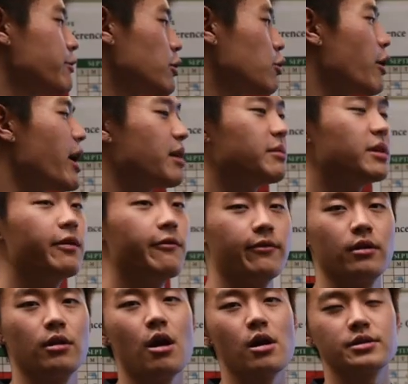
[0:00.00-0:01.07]
requirement
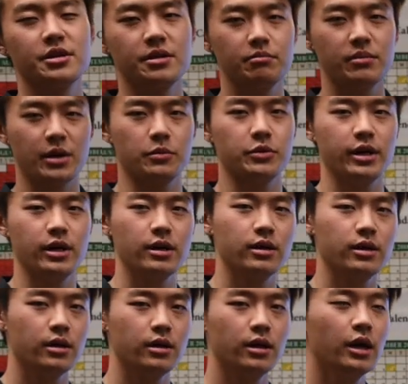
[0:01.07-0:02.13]
for long-term memory.
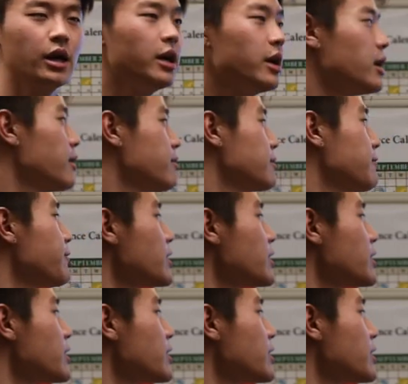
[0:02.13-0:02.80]
If the